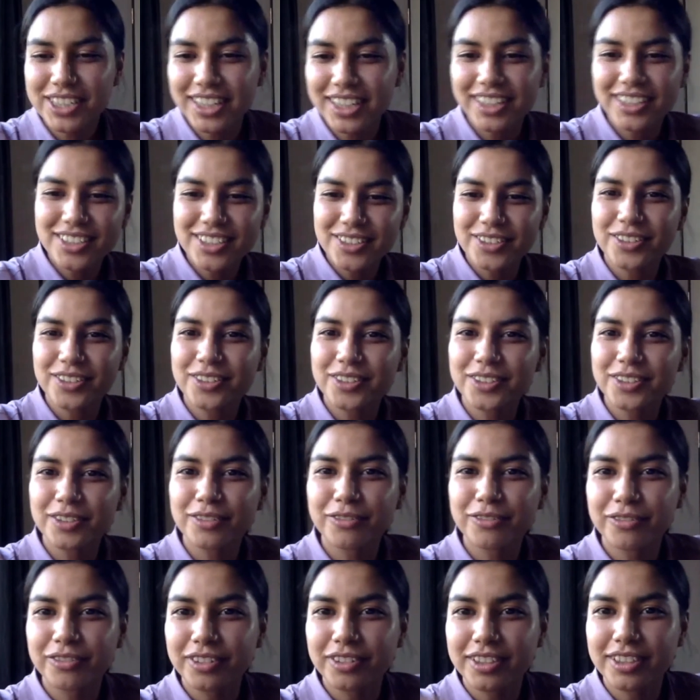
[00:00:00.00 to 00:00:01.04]
Michelle. So,
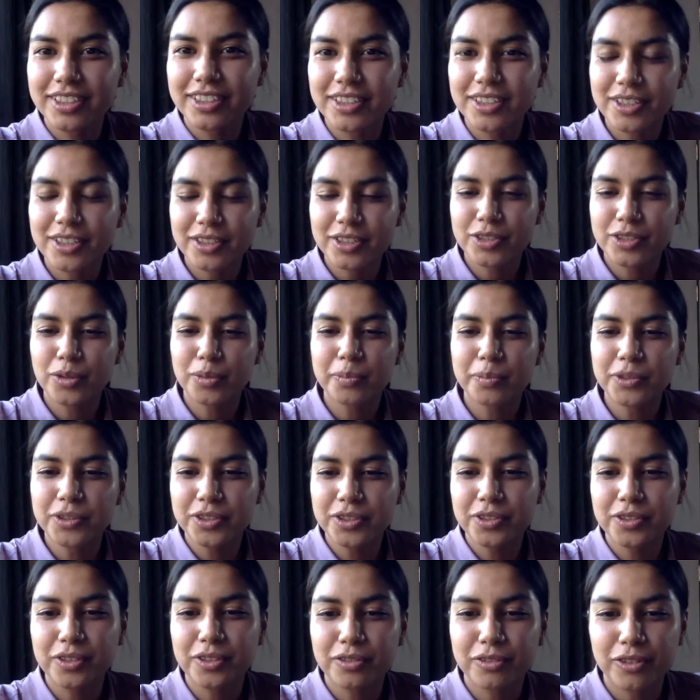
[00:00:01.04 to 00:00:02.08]
the it's open
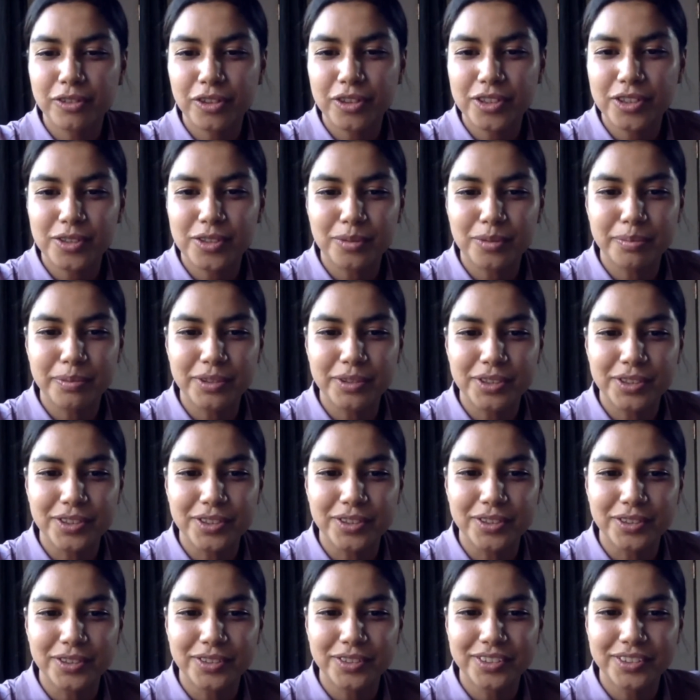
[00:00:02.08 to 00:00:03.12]
to you. The floor is open to
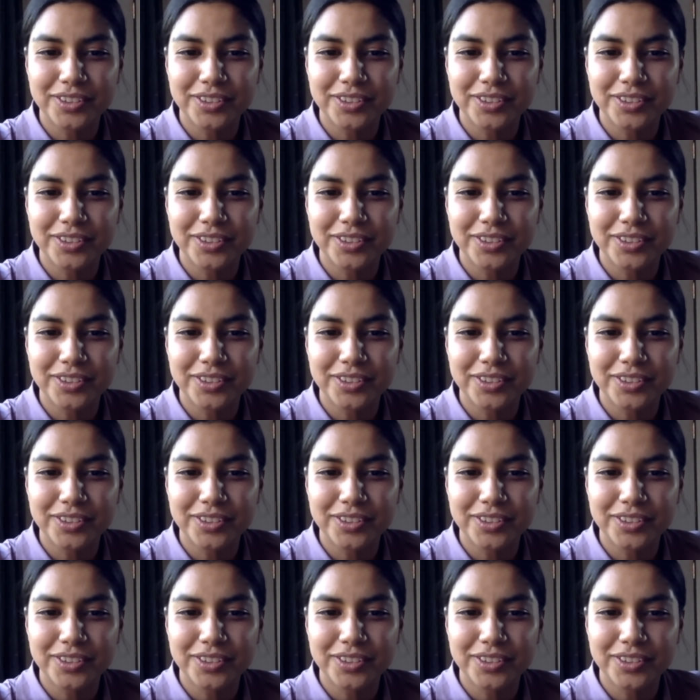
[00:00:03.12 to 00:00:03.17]
you.